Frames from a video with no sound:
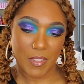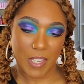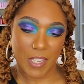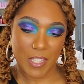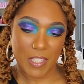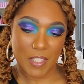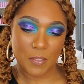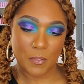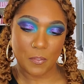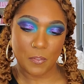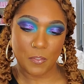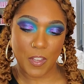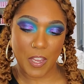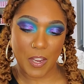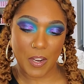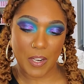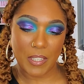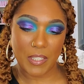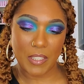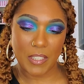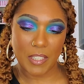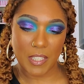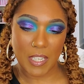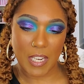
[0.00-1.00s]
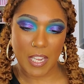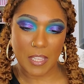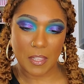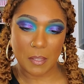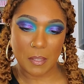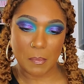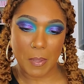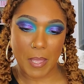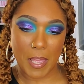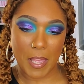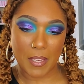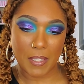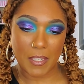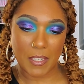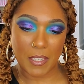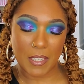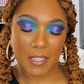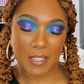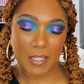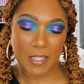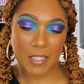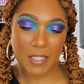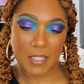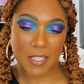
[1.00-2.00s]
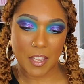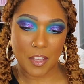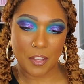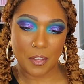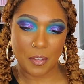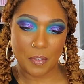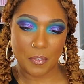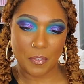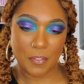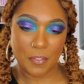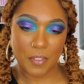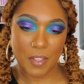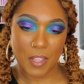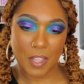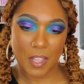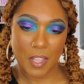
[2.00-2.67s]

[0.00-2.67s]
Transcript: it's very, looking at the palette itself,